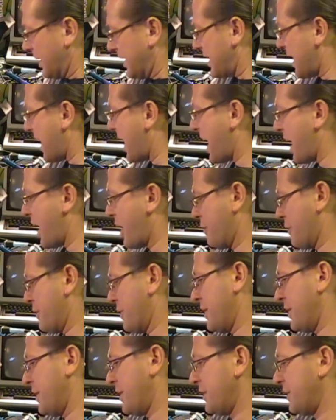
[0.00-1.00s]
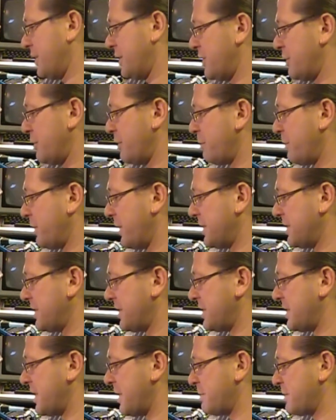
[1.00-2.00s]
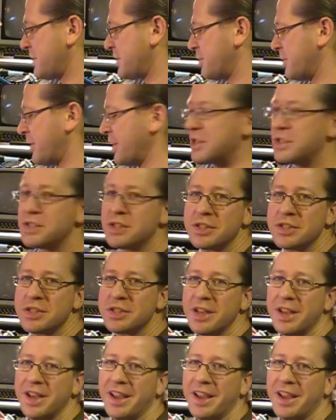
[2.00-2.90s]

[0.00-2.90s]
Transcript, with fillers: Now, to replace a dip switch,